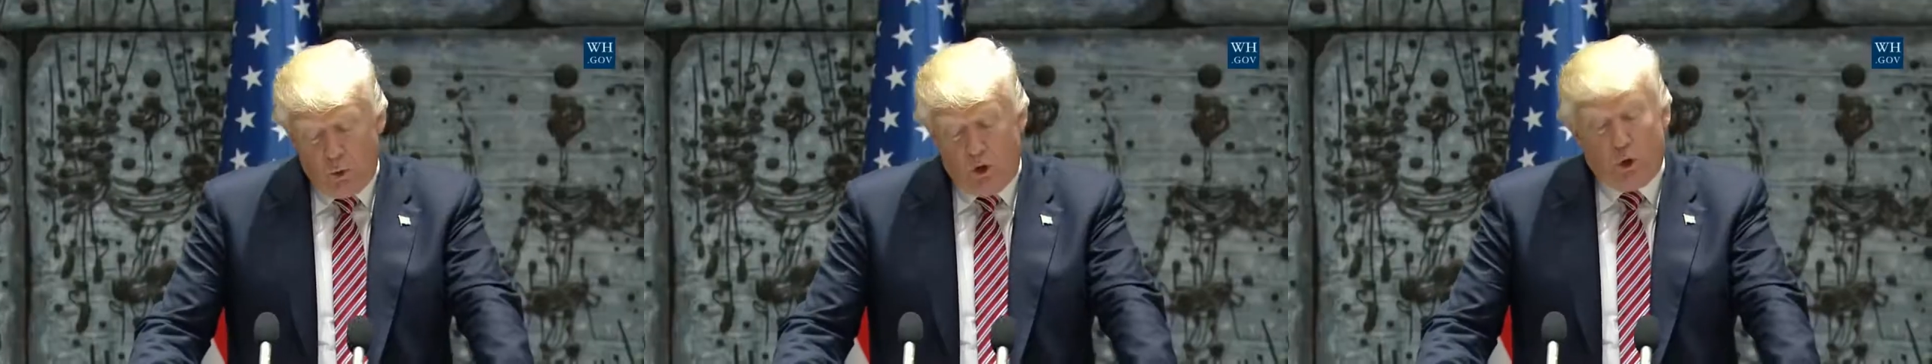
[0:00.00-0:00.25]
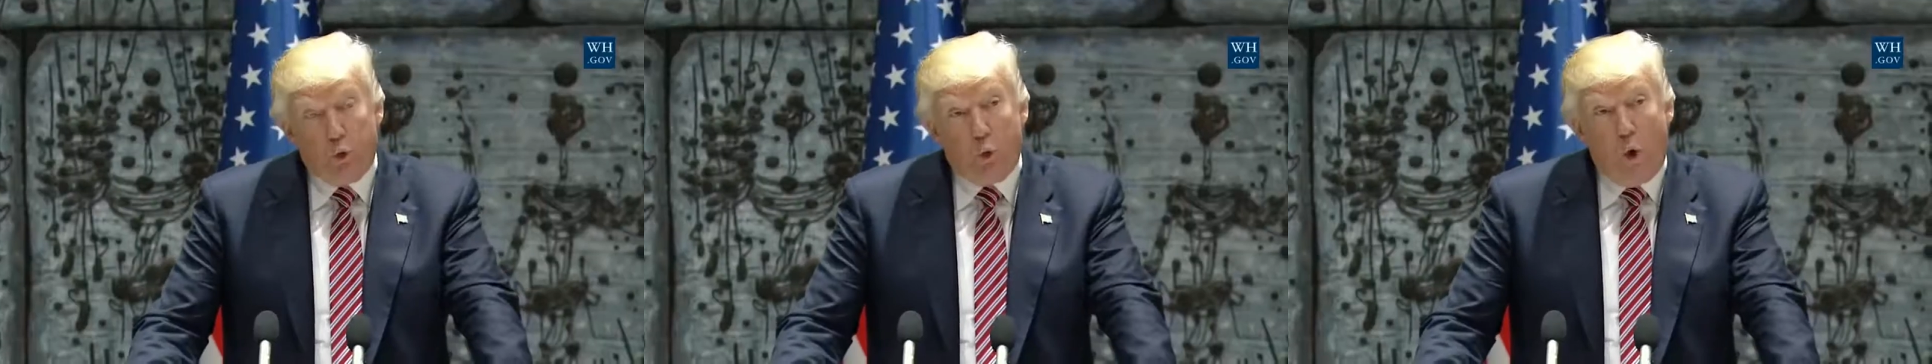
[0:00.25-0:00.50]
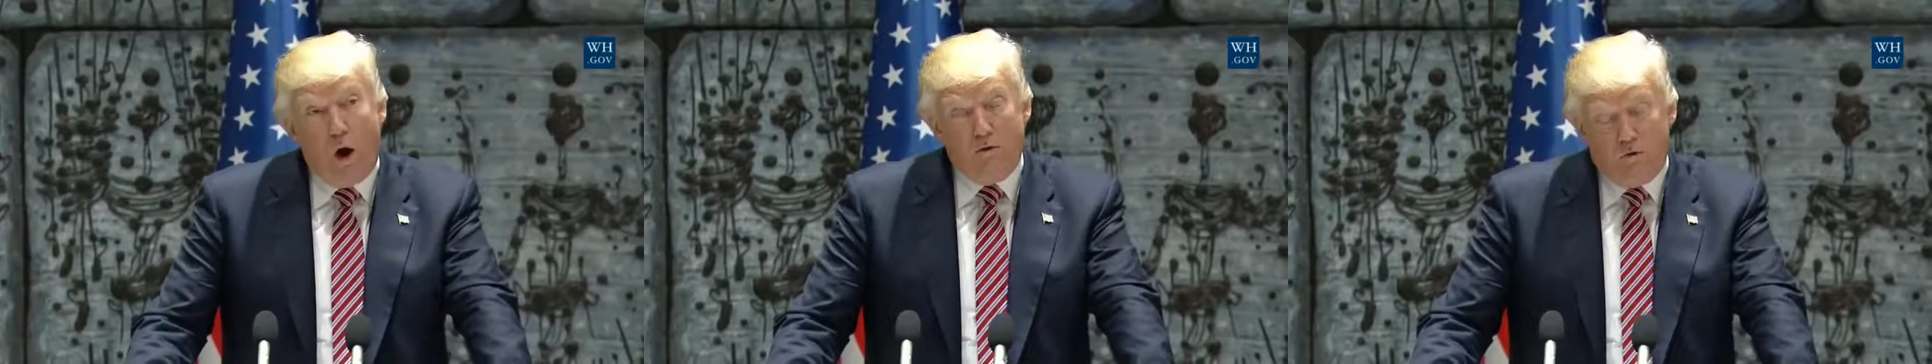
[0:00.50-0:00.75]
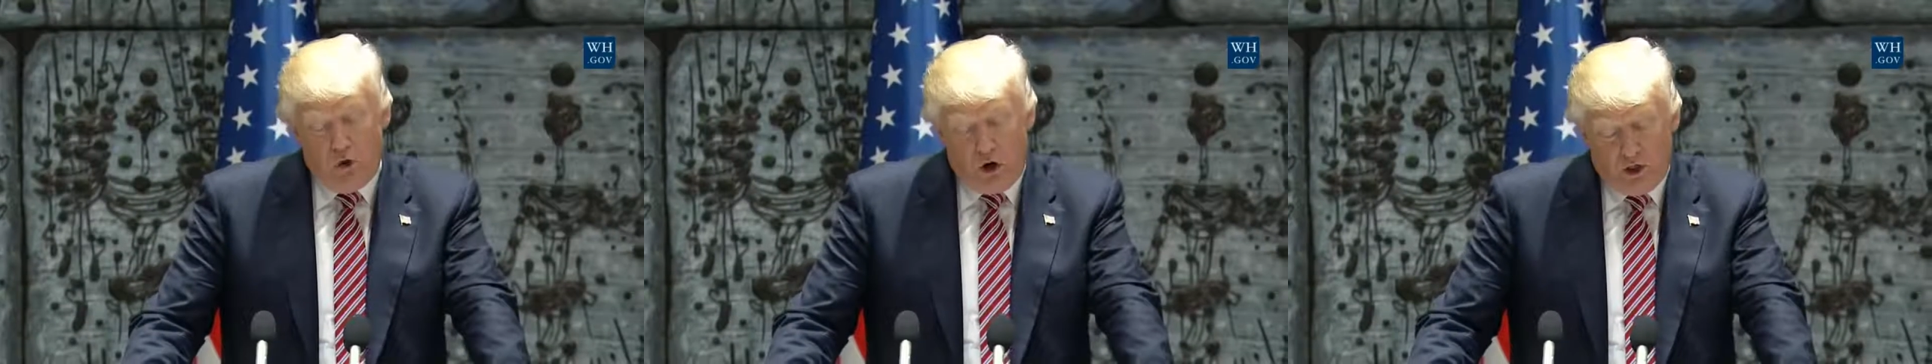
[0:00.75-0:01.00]
with one
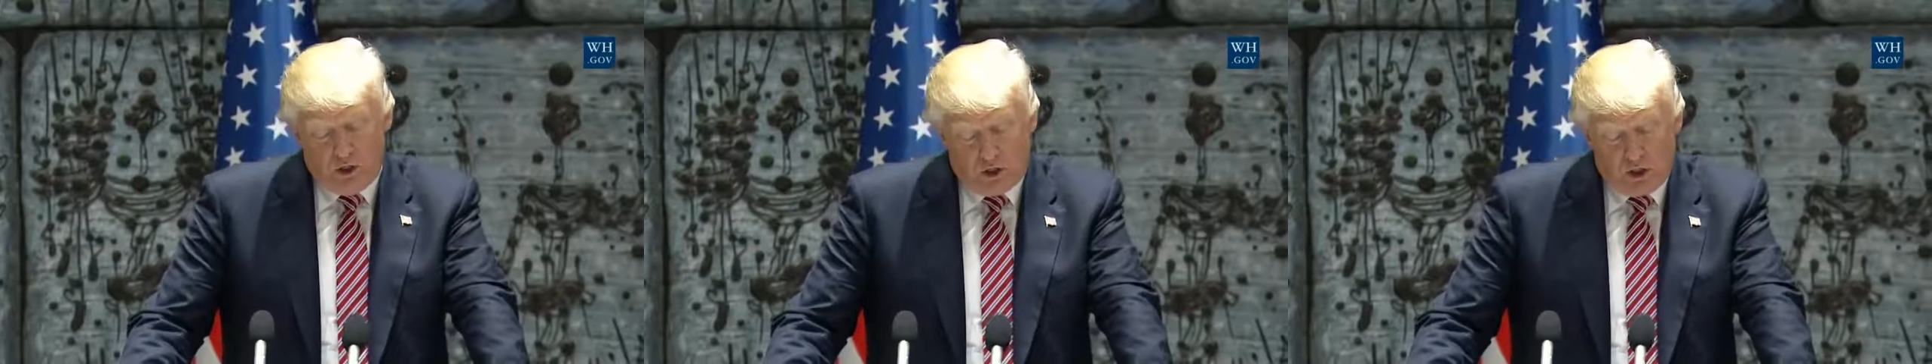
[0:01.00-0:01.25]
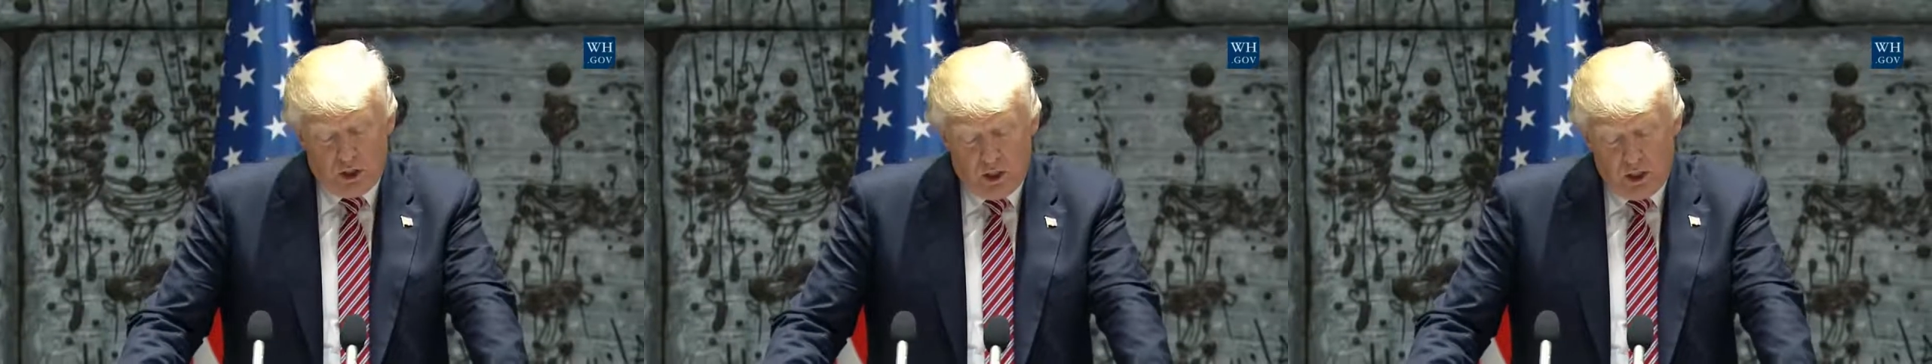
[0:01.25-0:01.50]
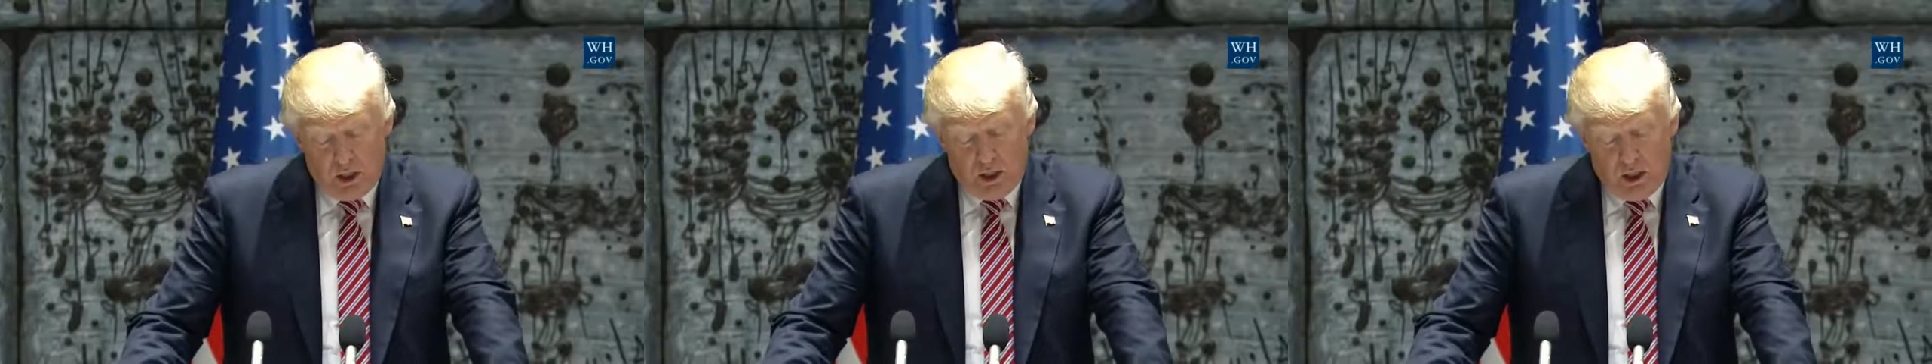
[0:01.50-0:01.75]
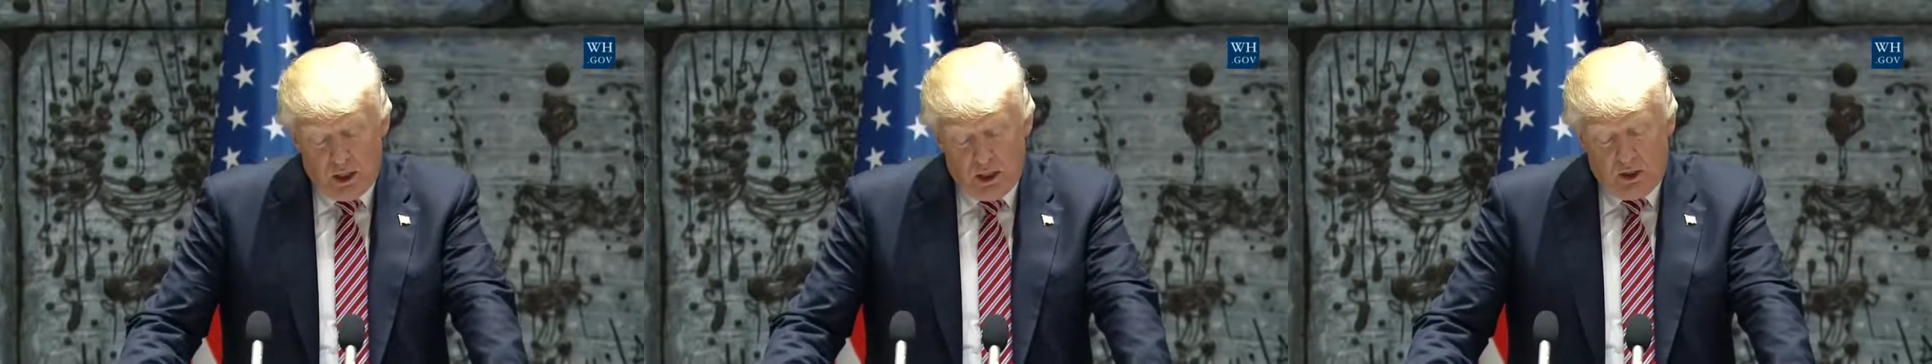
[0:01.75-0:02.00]
voice
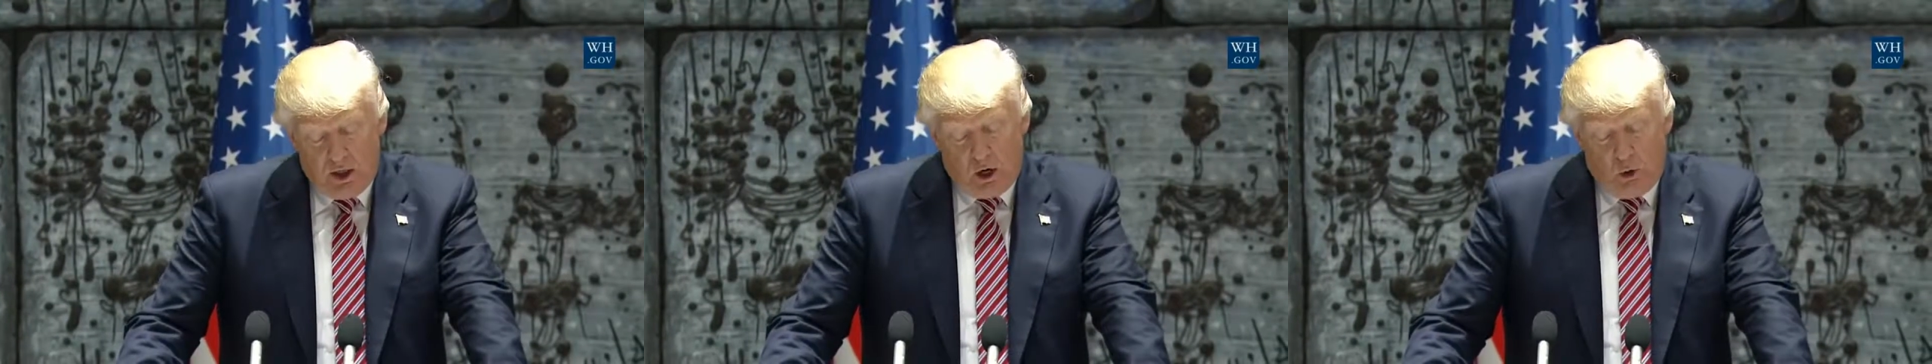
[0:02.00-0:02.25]
that